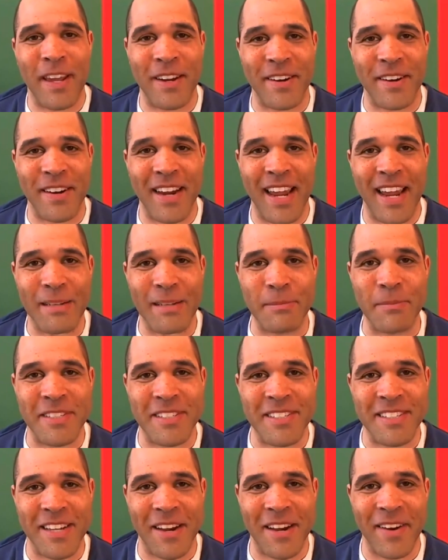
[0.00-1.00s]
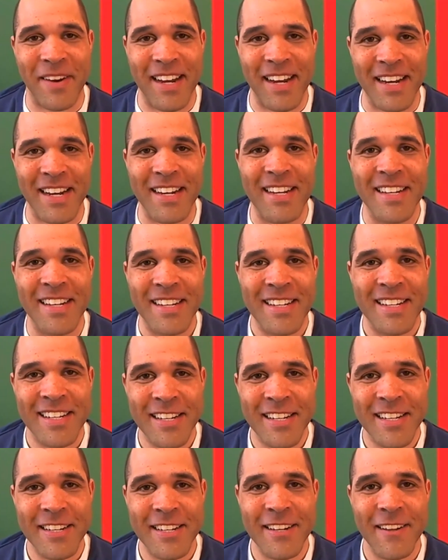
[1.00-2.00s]
play your games. Is that right?
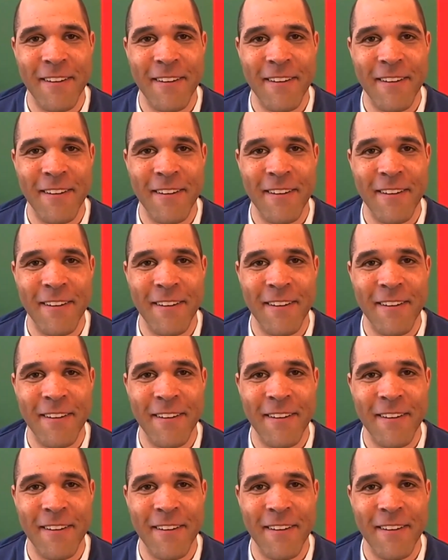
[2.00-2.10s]
Yeah,